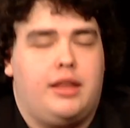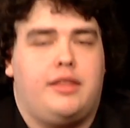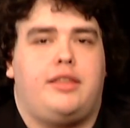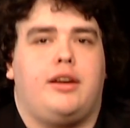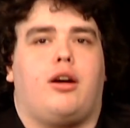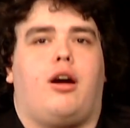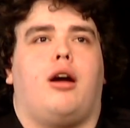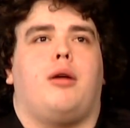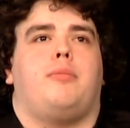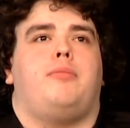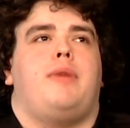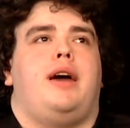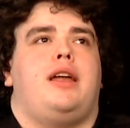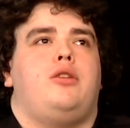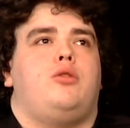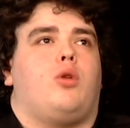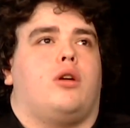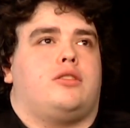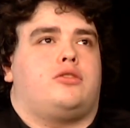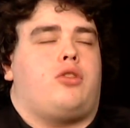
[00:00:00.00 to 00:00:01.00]
There are men
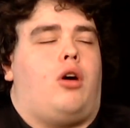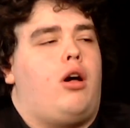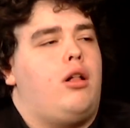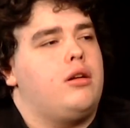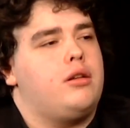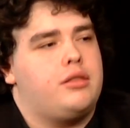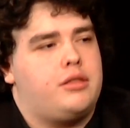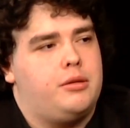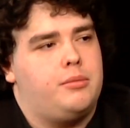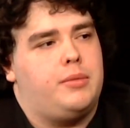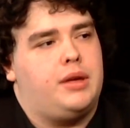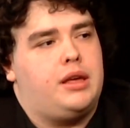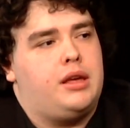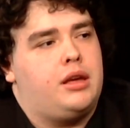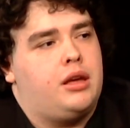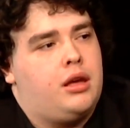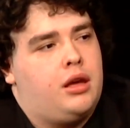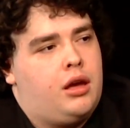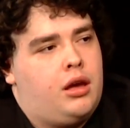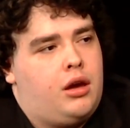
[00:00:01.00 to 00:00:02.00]
who are taller than
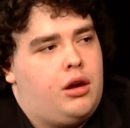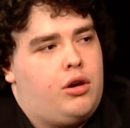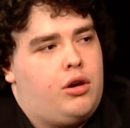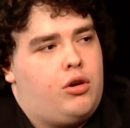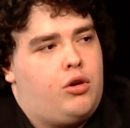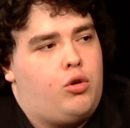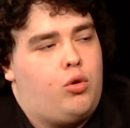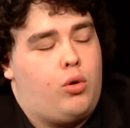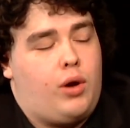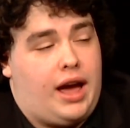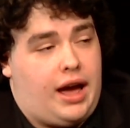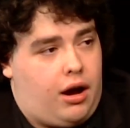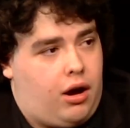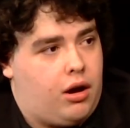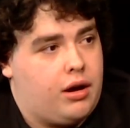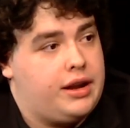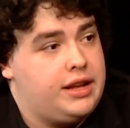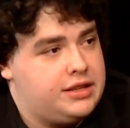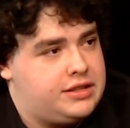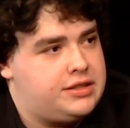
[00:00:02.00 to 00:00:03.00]
me who
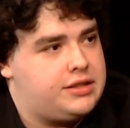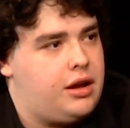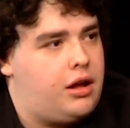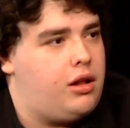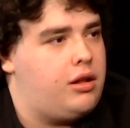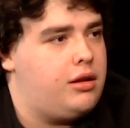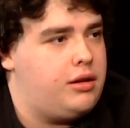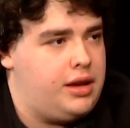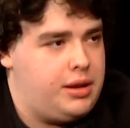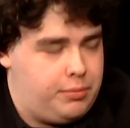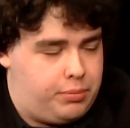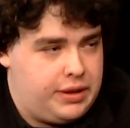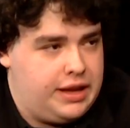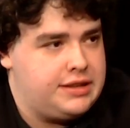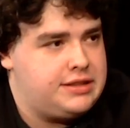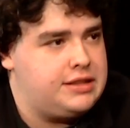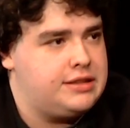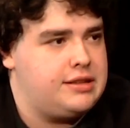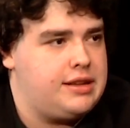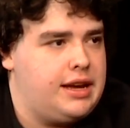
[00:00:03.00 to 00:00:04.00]
are incel in
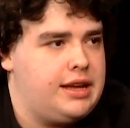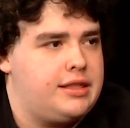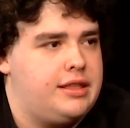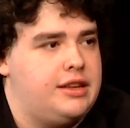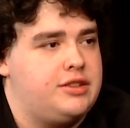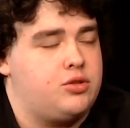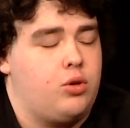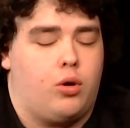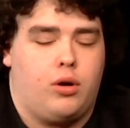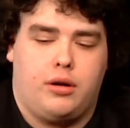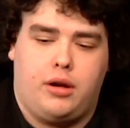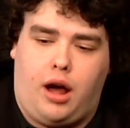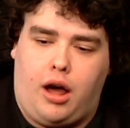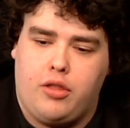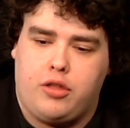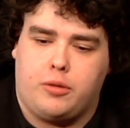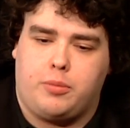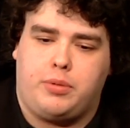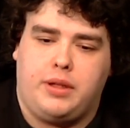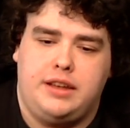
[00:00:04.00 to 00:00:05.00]
places like this, or in
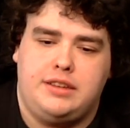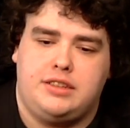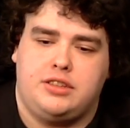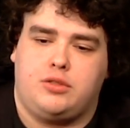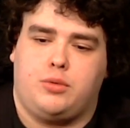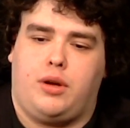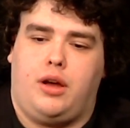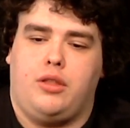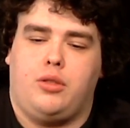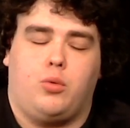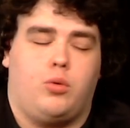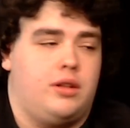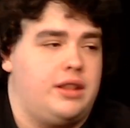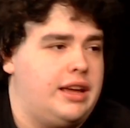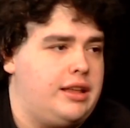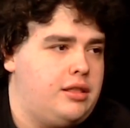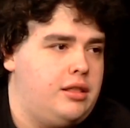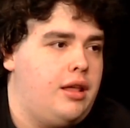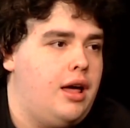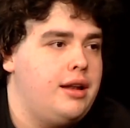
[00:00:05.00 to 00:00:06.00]
other places around the world,
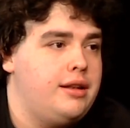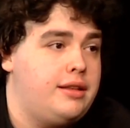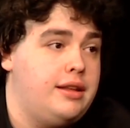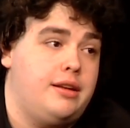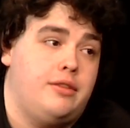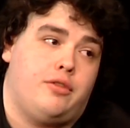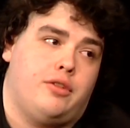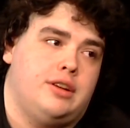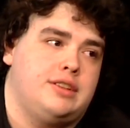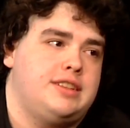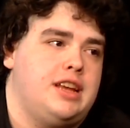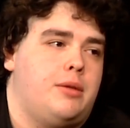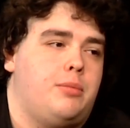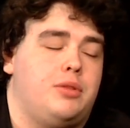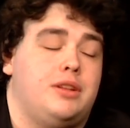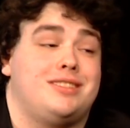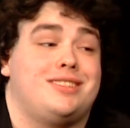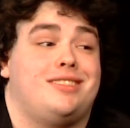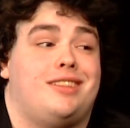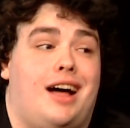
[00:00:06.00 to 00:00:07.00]
like London, for
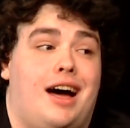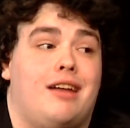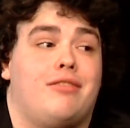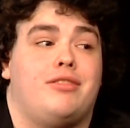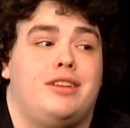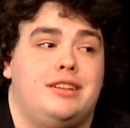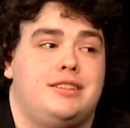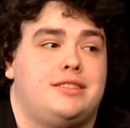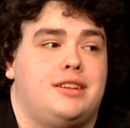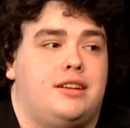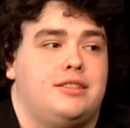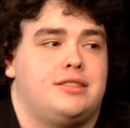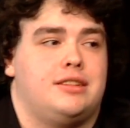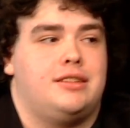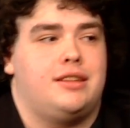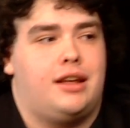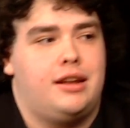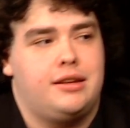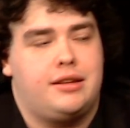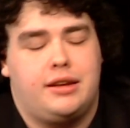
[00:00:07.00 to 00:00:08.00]
example. There's a lot of incels
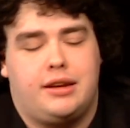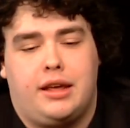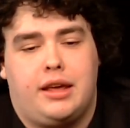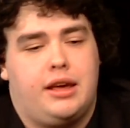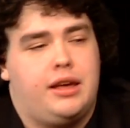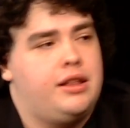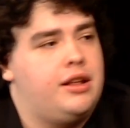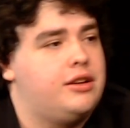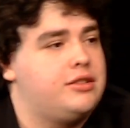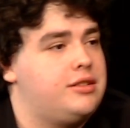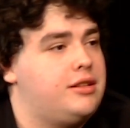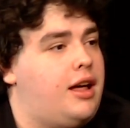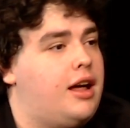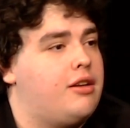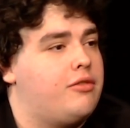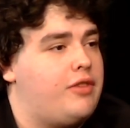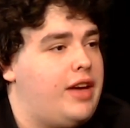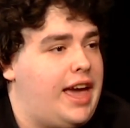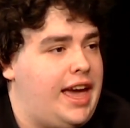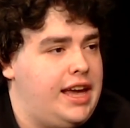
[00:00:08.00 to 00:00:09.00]
in London. There's a
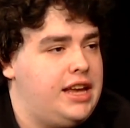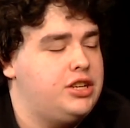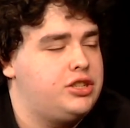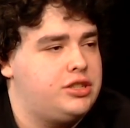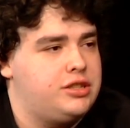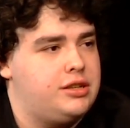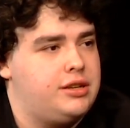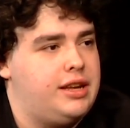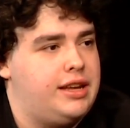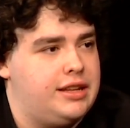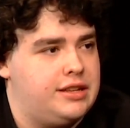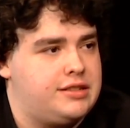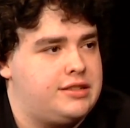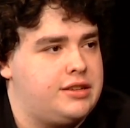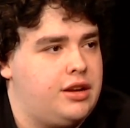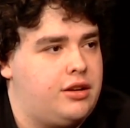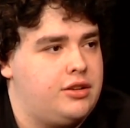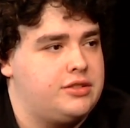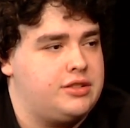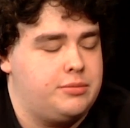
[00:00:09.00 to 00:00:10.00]
lot of Asian
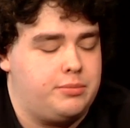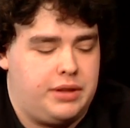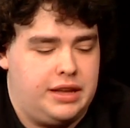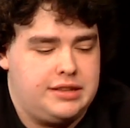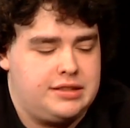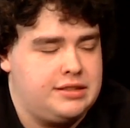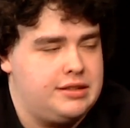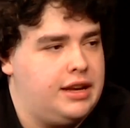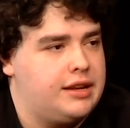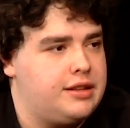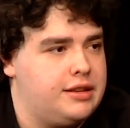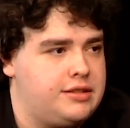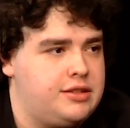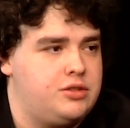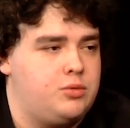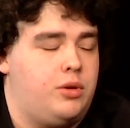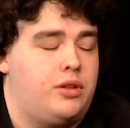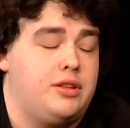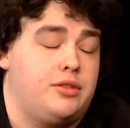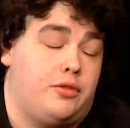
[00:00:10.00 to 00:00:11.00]
incels in places like this
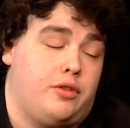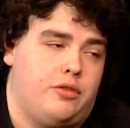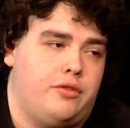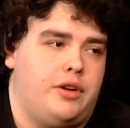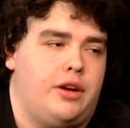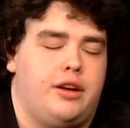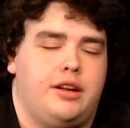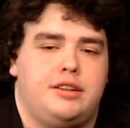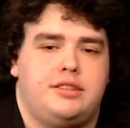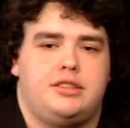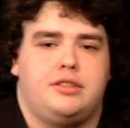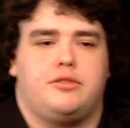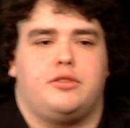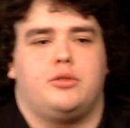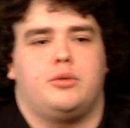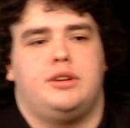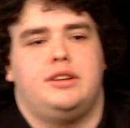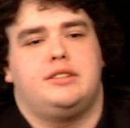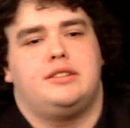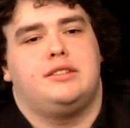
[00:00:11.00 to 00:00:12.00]
as well. They're for various
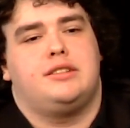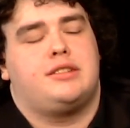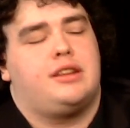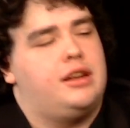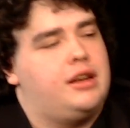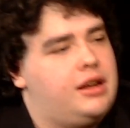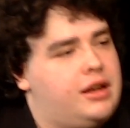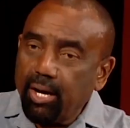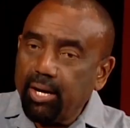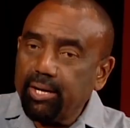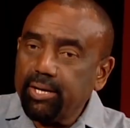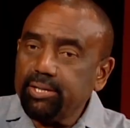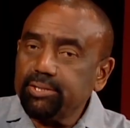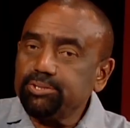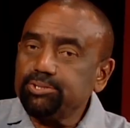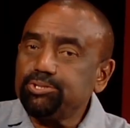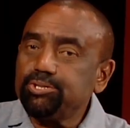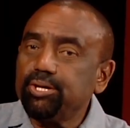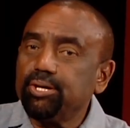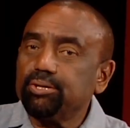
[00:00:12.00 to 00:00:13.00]
different reasons. Are
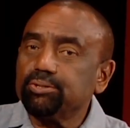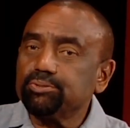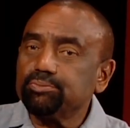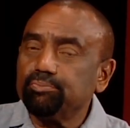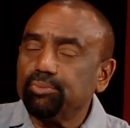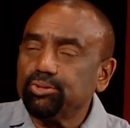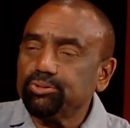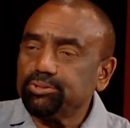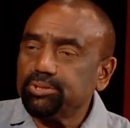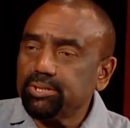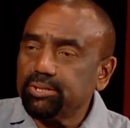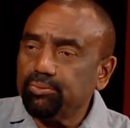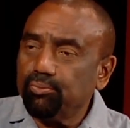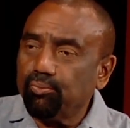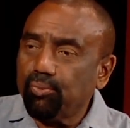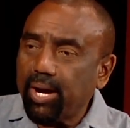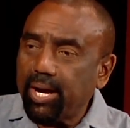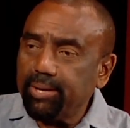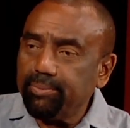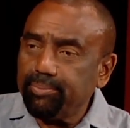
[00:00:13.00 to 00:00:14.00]
incels mostly
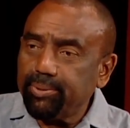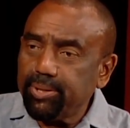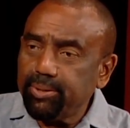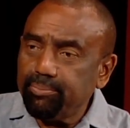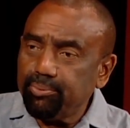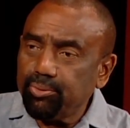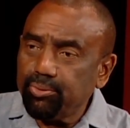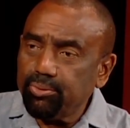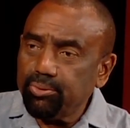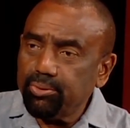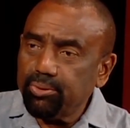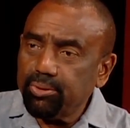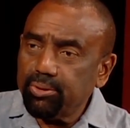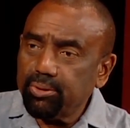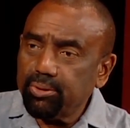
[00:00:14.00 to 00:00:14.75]
white people?